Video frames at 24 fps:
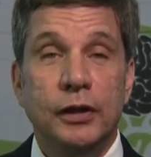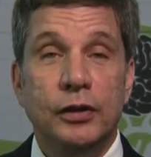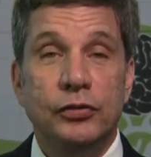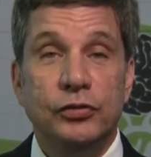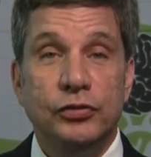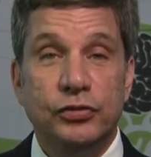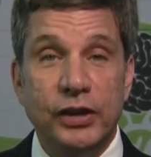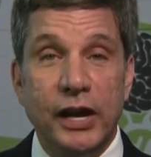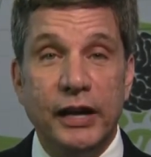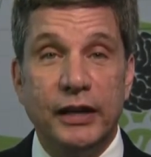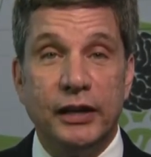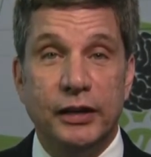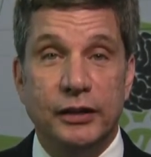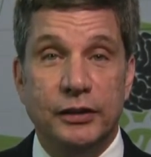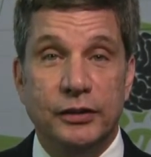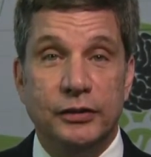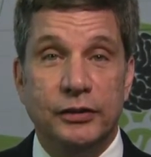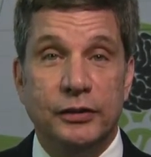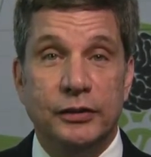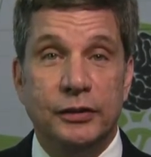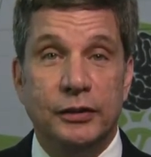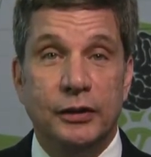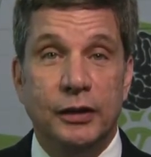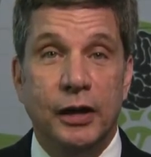Second,
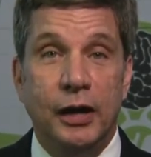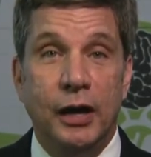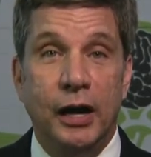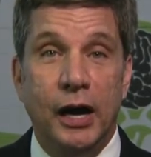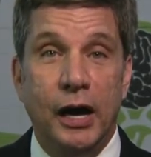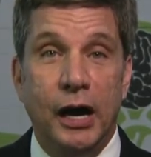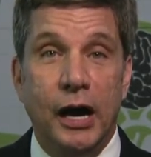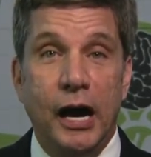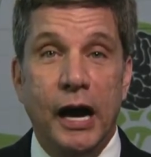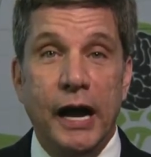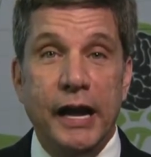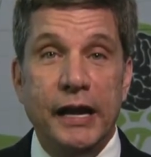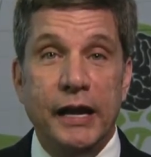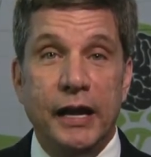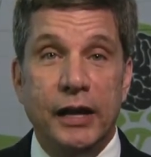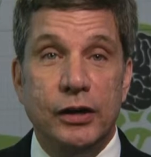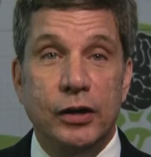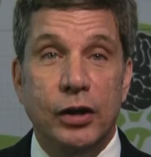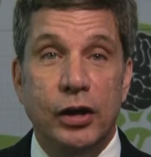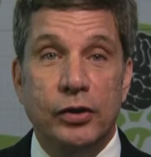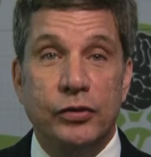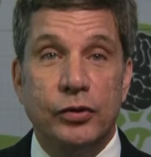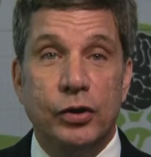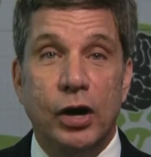I and
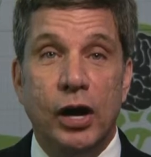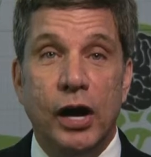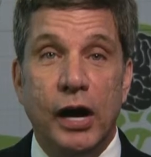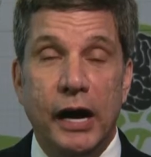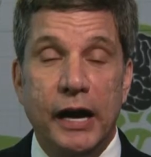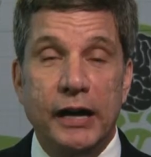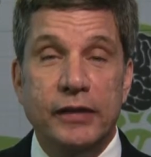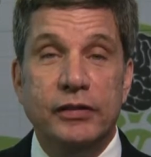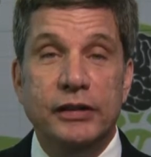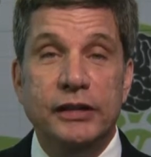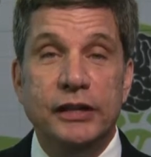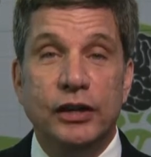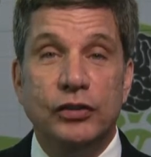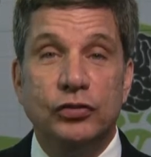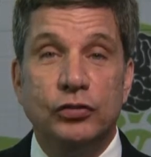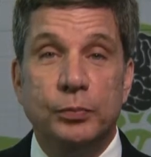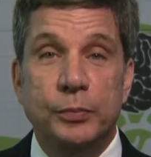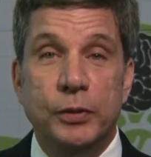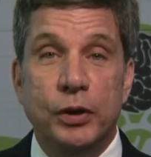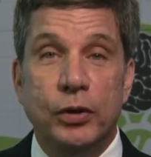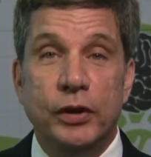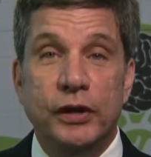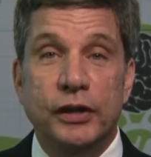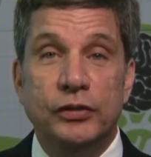other highly
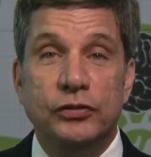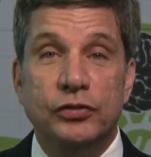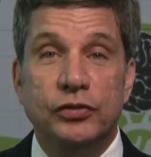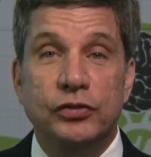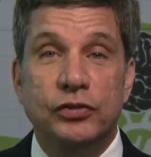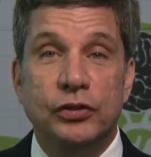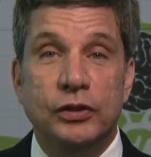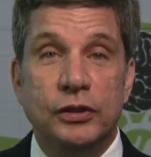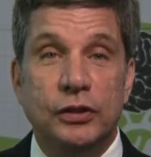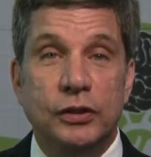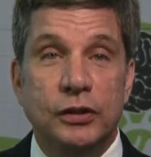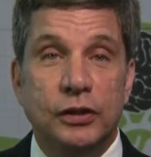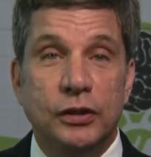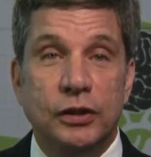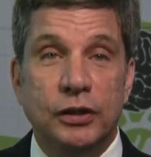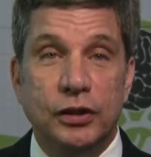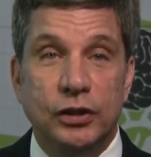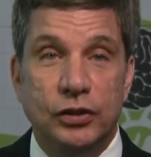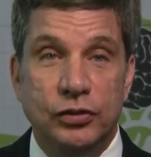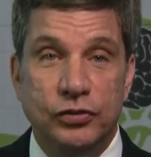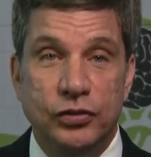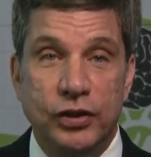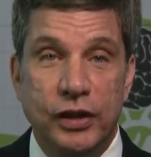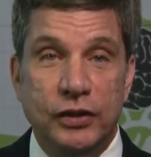experienced
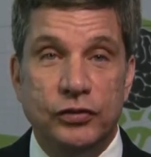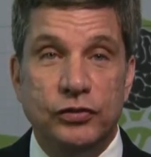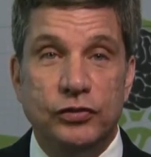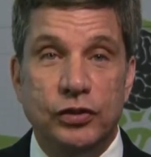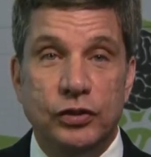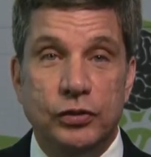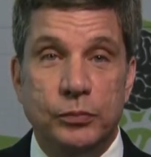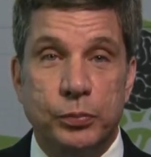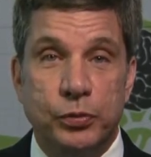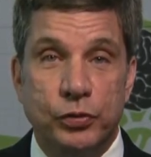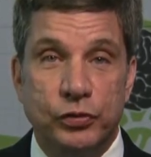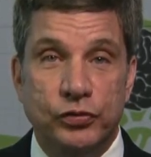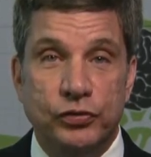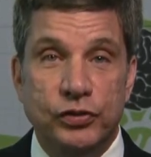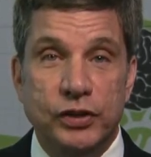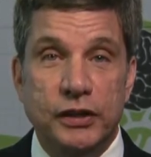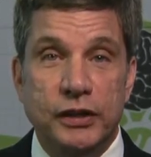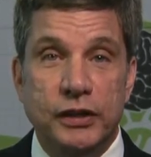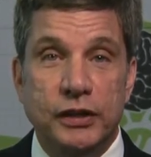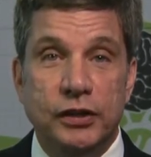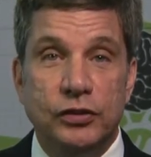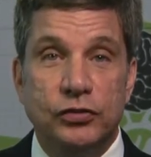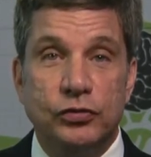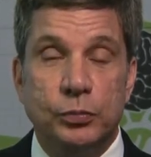contested
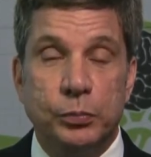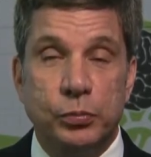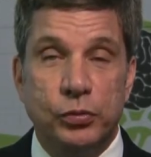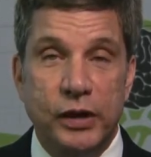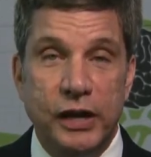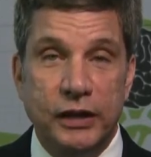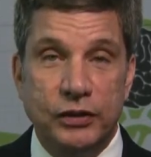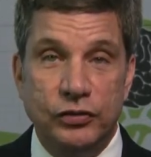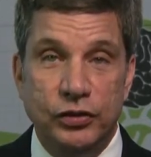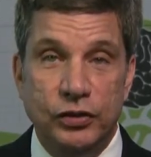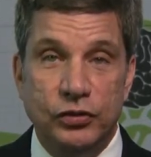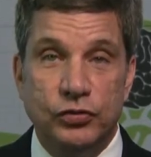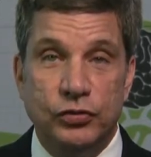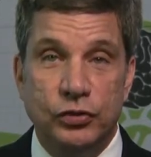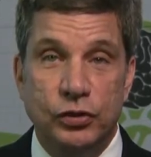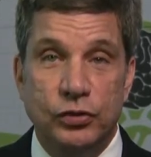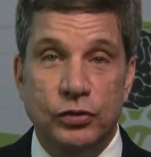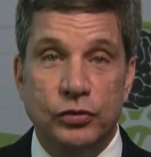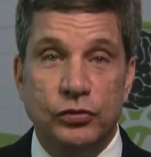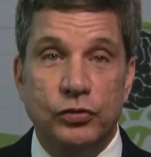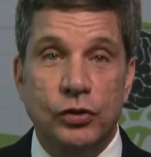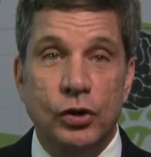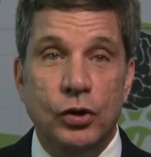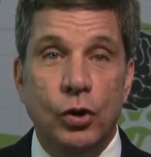proceedings
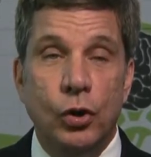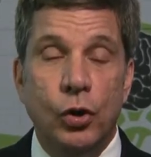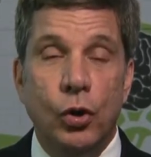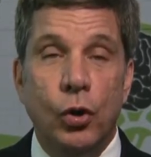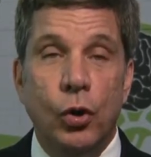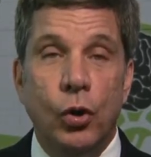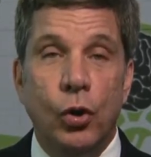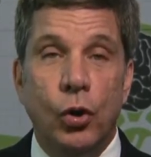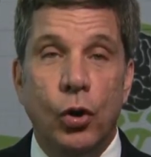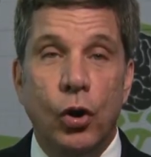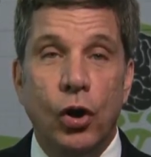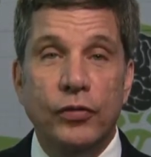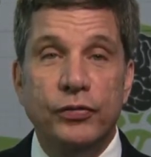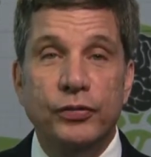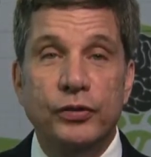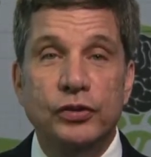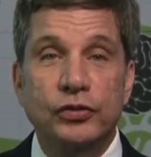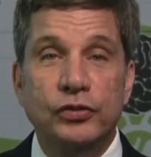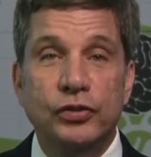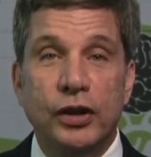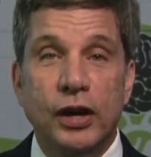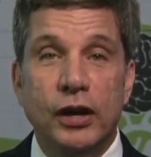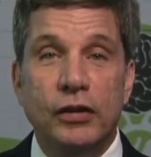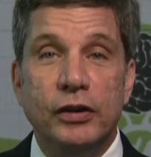practitioners
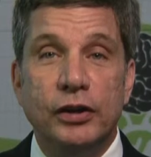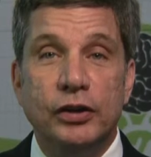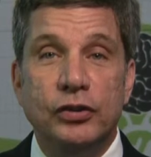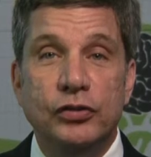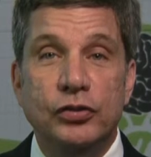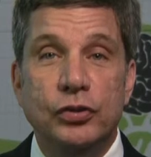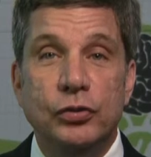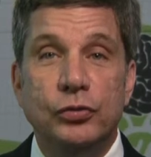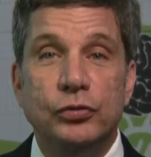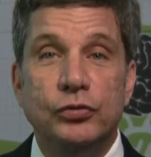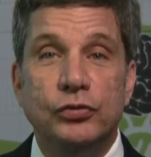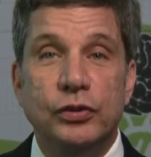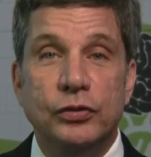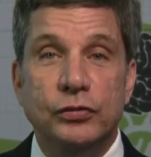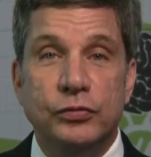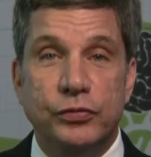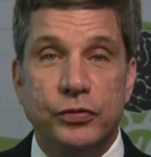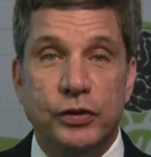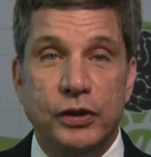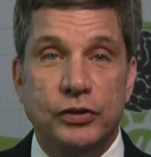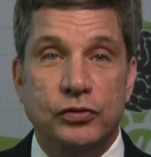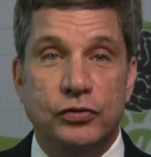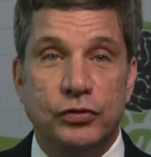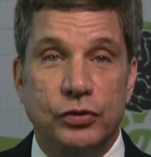often tell accused
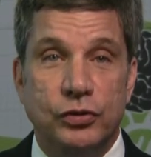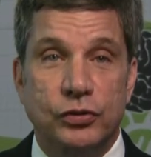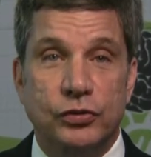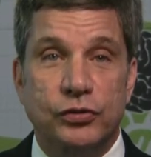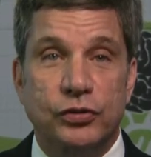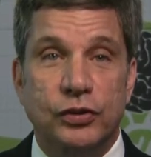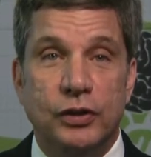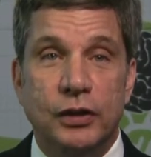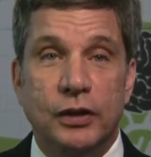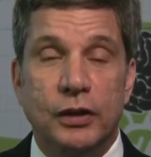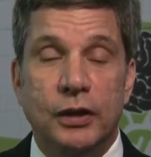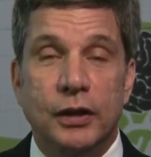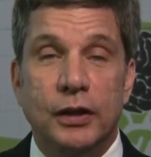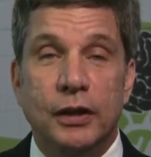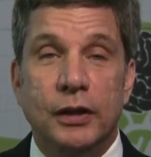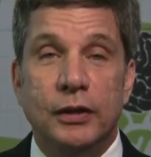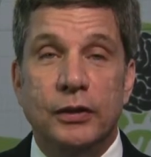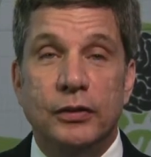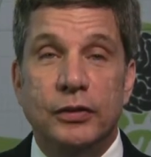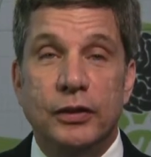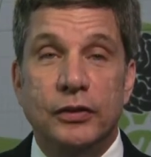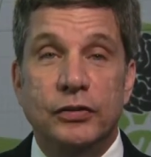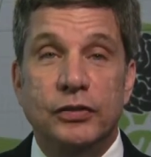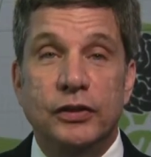infringers
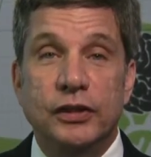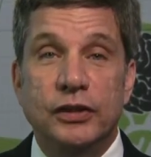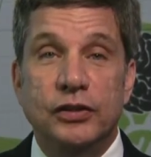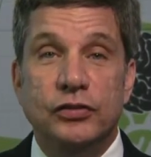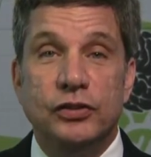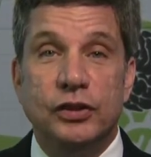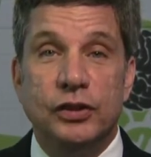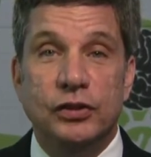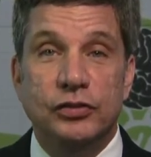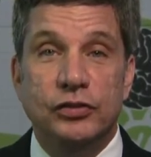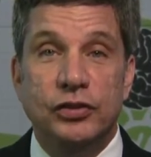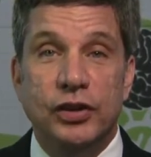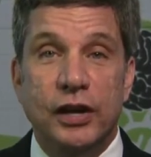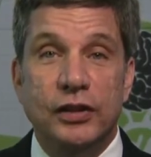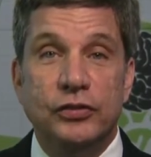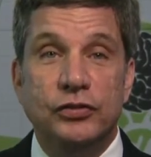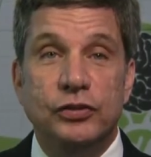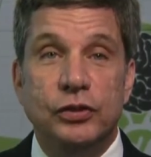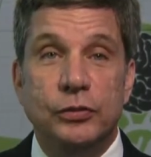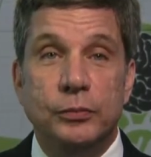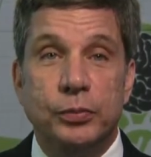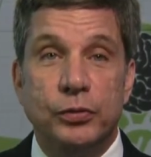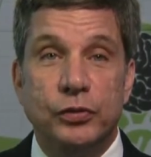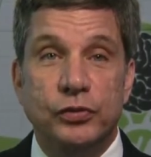that these
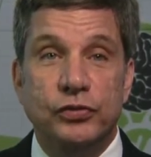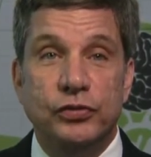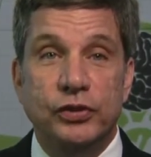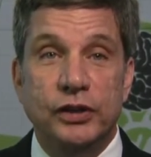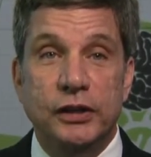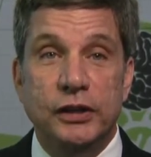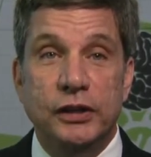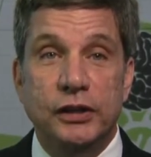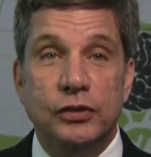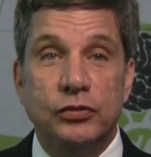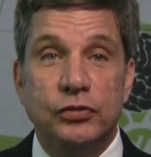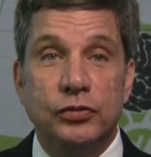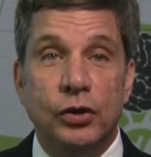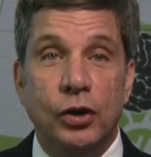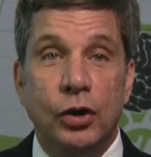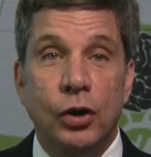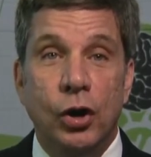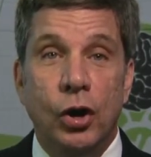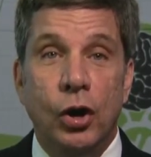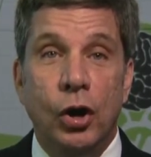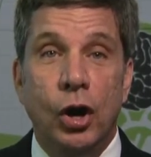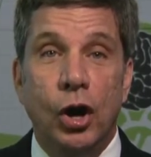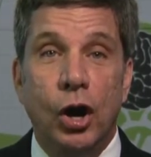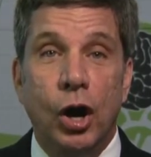contested proceedings
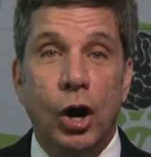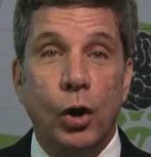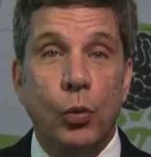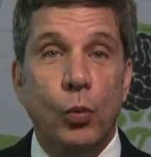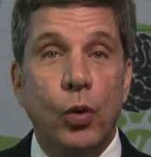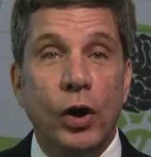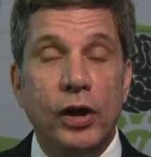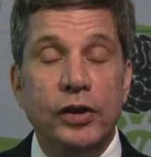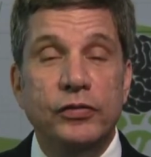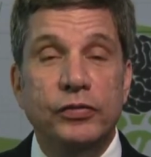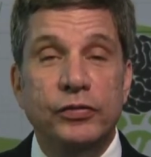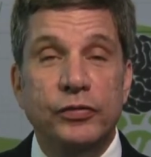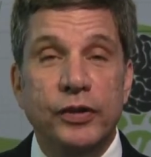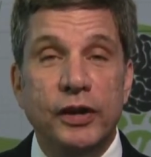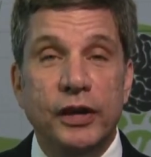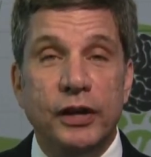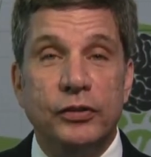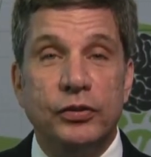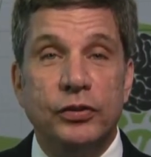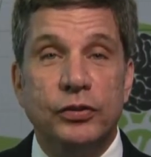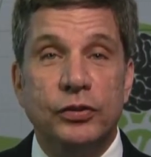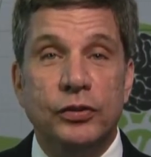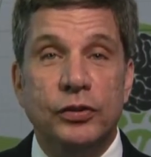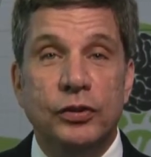are
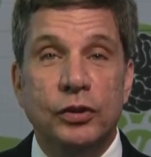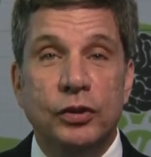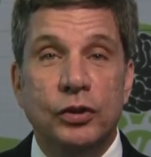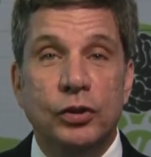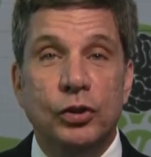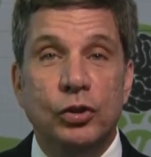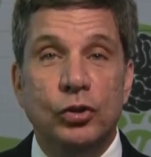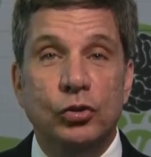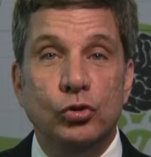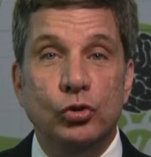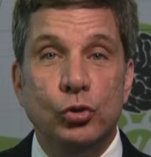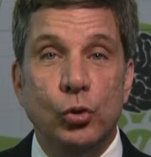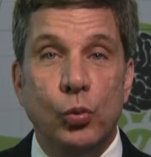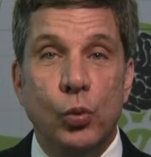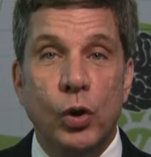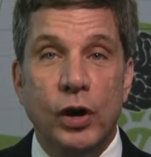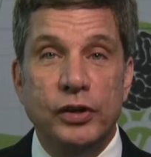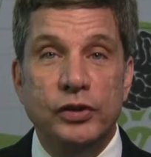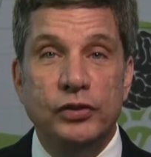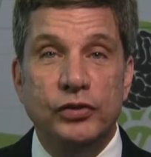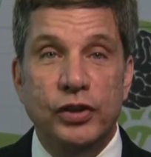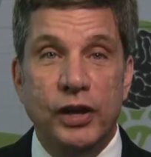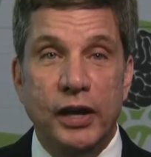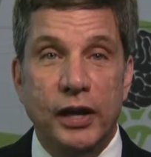1/5 to
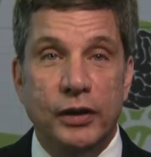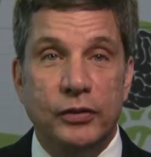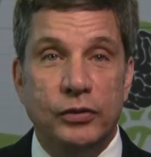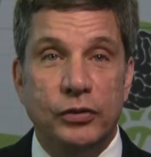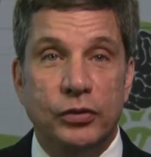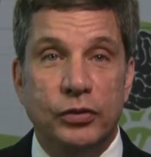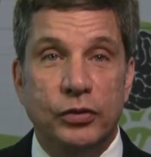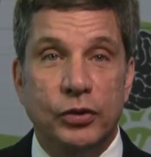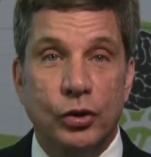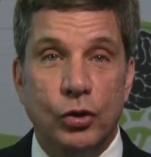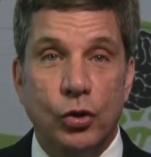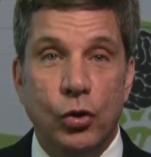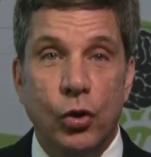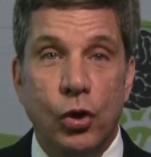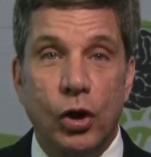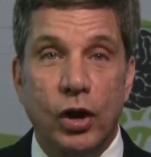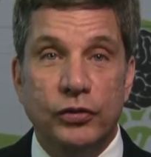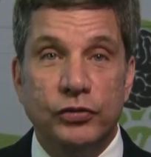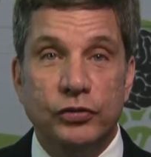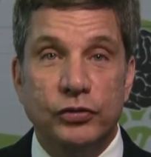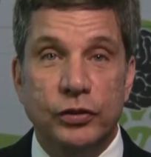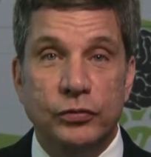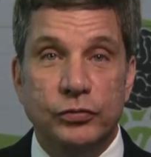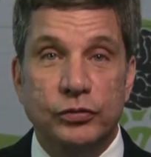1/10 the
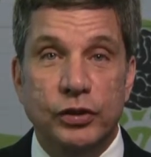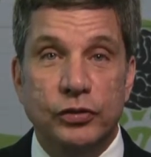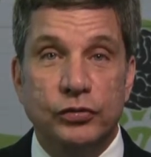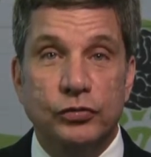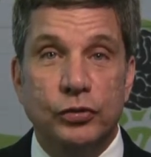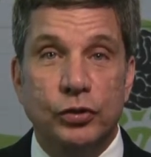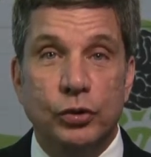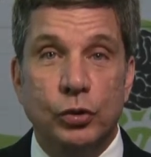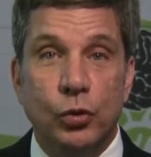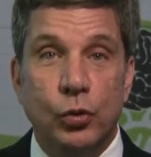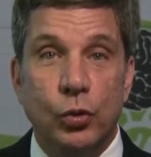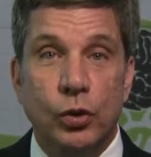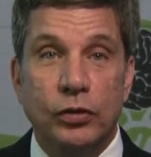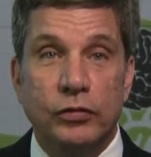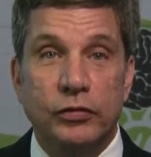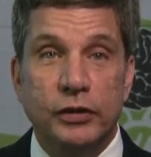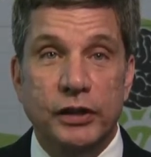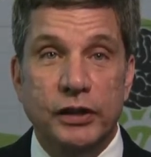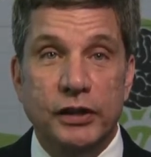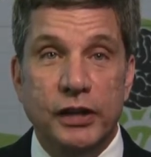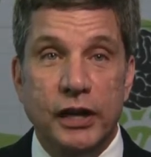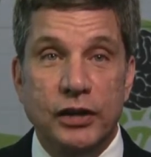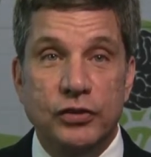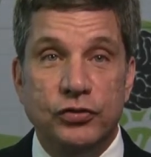cost of district court
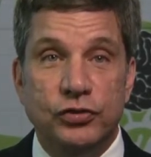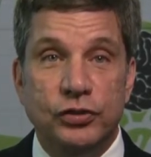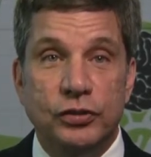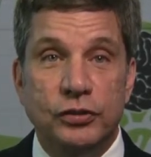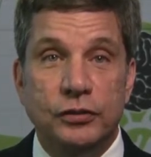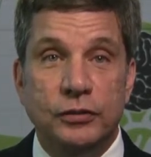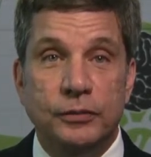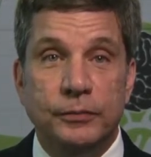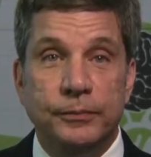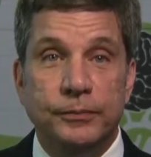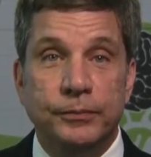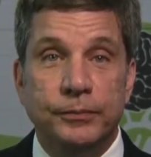litigation,